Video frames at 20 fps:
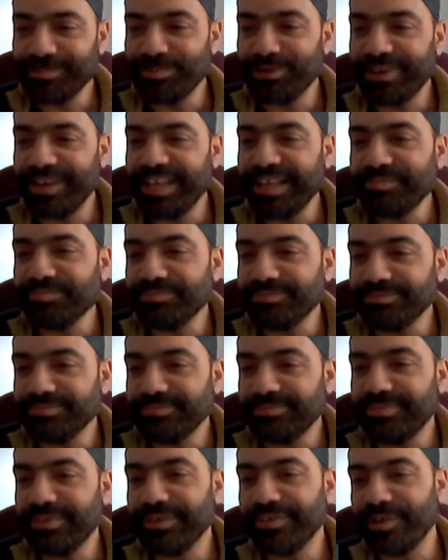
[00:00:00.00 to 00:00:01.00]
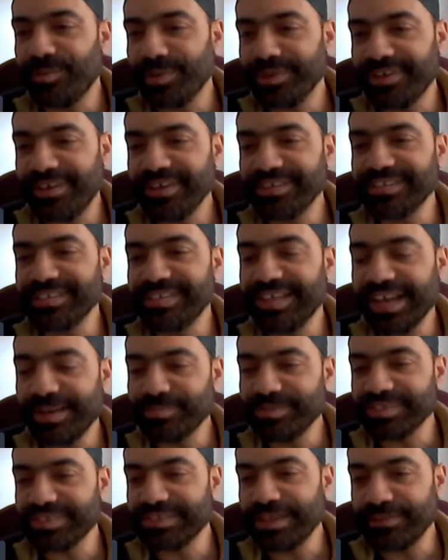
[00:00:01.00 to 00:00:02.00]
Ibrahim, Ramadan is a
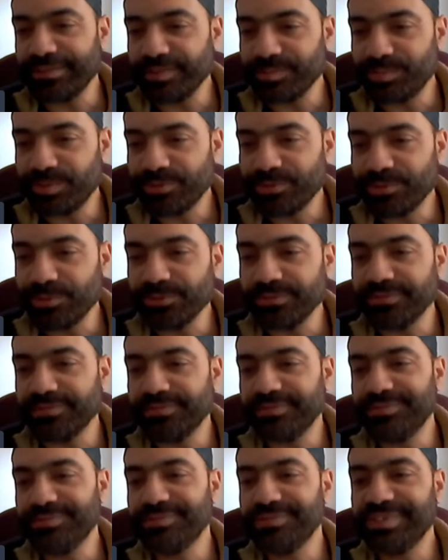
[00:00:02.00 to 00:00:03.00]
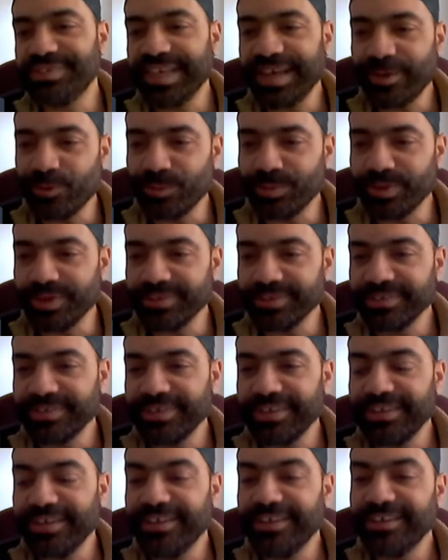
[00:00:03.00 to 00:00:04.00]
time to self-improve. Tawbah.
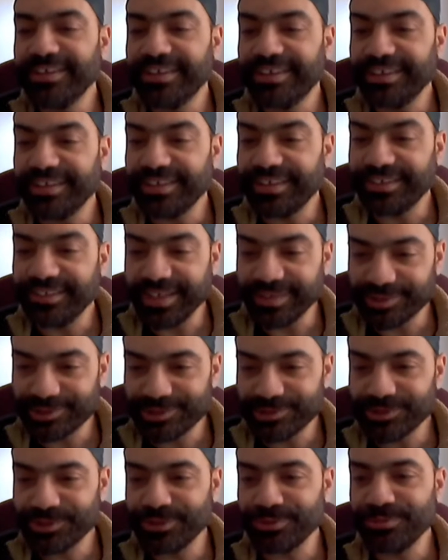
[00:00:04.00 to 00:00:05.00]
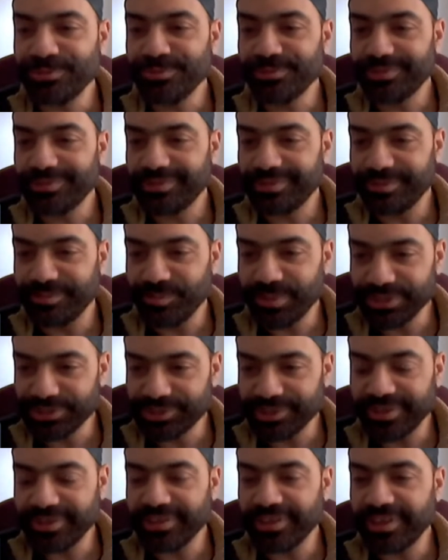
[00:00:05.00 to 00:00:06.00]
That's true.
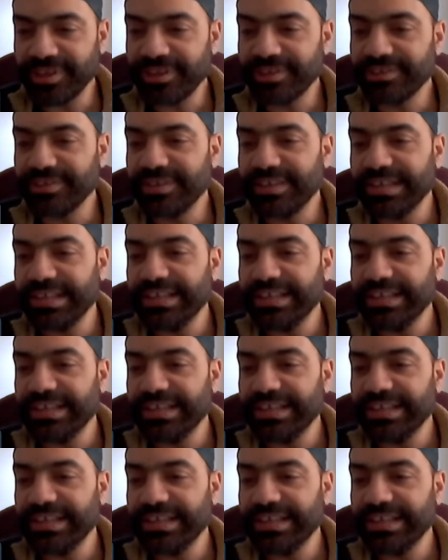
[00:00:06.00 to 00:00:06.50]
MashaAllah.